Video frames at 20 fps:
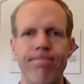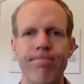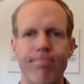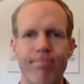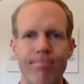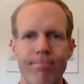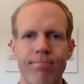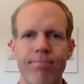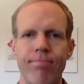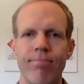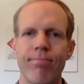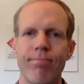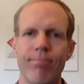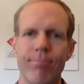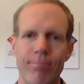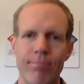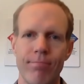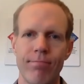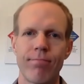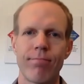almost,
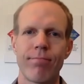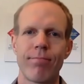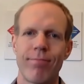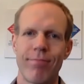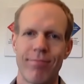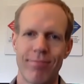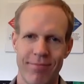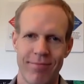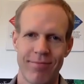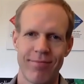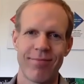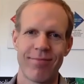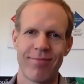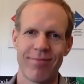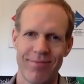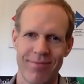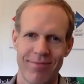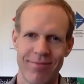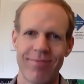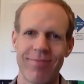how many
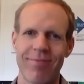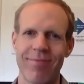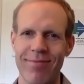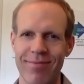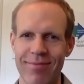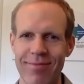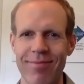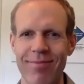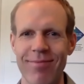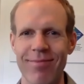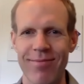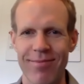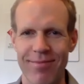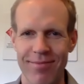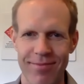people are depressed or